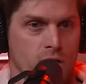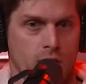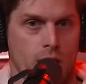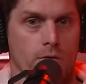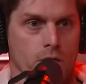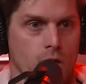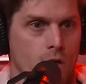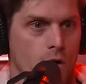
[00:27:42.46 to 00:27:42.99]
he was
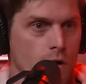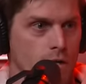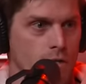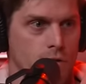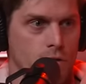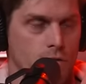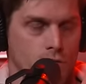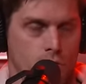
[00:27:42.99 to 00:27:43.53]
like, "That was the
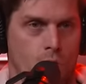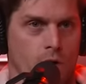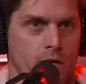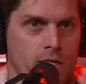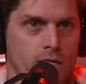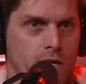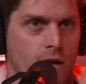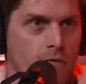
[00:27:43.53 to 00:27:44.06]
longest
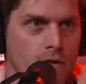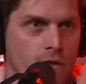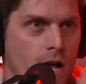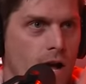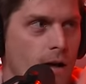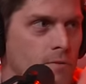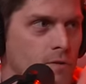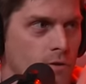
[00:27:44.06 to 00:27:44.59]

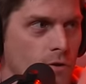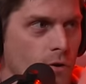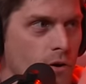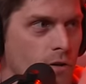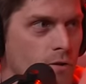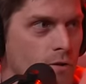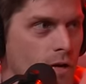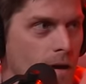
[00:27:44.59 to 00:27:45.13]
twenty-seven laps or
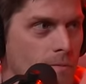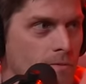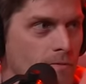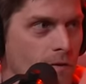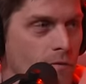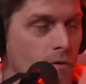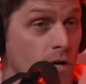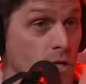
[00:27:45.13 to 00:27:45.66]
thirty-two
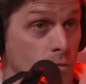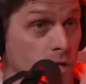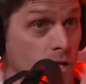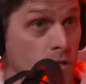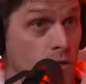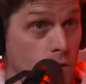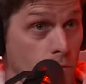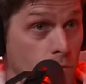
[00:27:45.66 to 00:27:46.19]
laps I've ever run
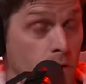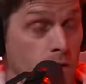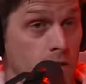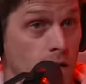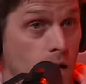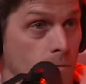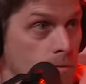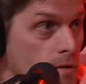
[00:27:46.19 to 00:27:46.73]
because we did two
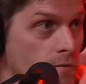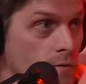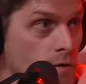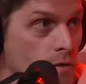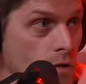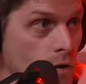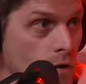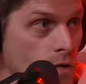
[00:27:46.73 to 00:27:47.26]
pit stops in
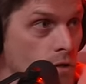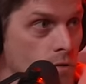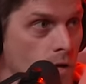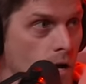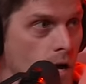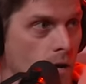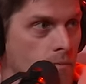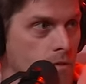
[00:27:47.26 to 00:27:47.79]
the first
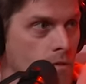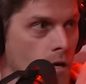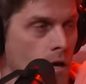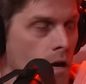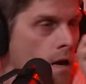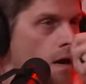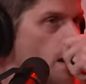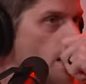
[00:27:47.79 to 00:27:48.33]
thirty-two laps."
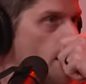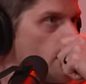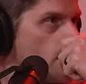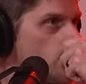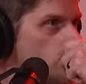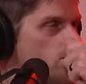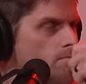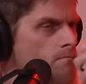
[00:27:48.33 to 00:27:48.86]
Yeah,
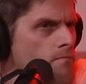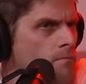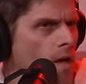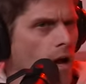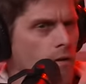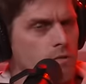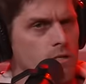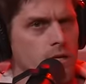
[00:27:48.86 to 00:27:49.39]
and
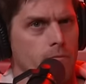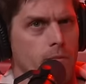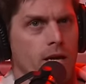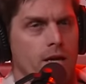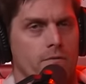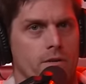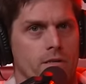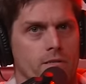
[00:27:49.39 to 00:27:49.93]
I was
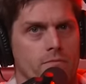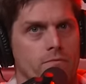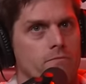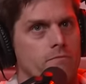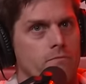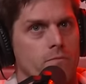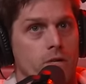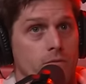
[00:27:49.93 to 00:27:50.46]
like, "Man, like."
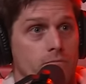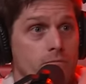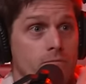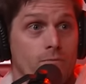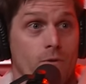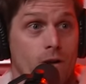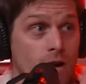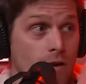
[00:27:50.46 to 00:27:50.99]
We
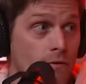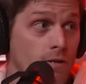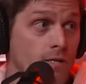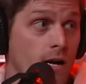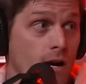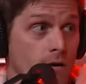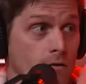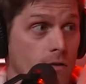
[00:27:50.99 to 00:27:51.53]
could run out
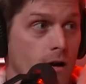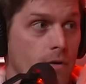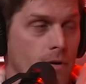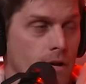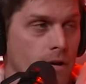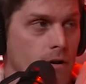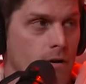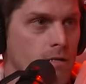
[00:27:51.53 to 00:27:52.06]
of our tire
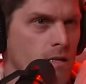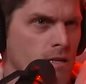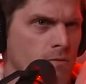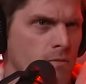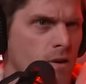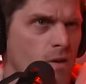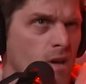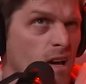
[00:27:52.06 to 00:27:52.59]
allotment here
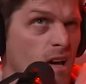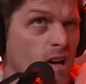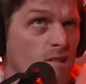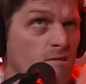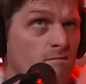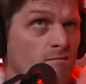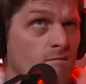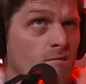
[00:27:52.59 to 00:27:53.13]
because I think yeah. we only
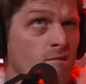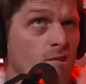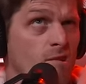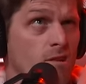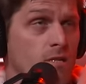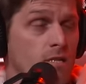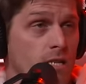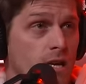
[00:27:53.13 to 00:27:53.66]
had
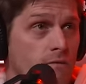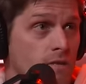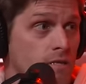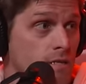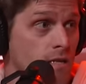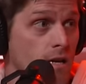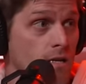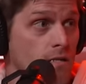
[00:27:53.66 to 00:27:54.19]

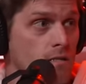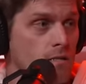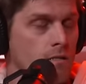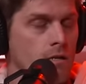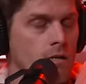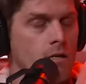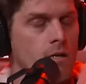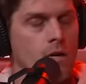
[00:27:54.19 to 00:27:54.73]
seven
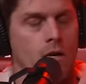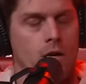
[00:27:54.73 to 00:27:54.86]
sets.